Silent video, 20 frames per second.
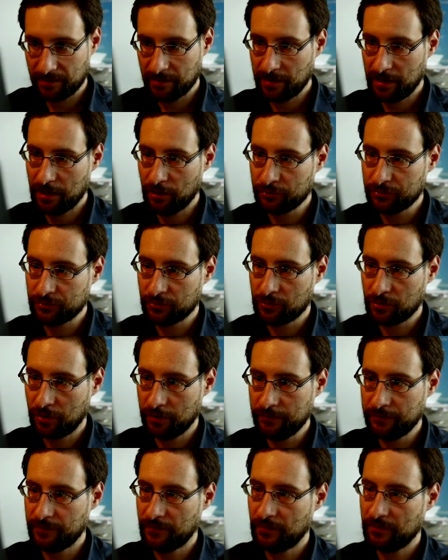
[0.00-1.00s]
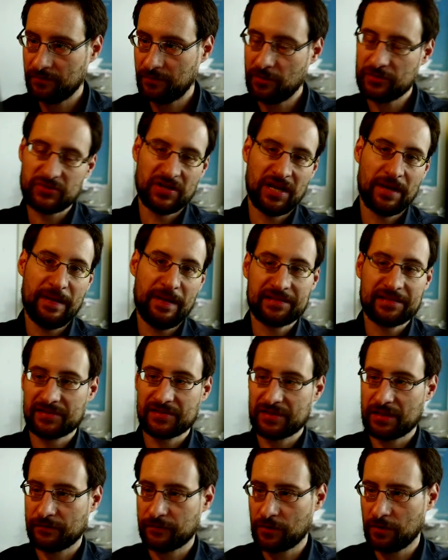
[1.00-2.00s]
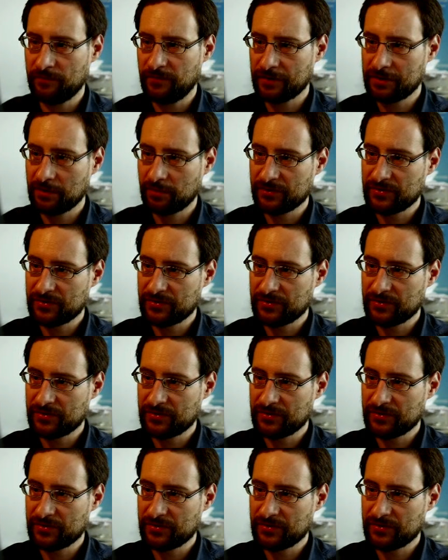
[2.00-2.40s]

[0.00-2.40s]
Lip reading: Autoconf, also yeah, makes the stuff comfortable.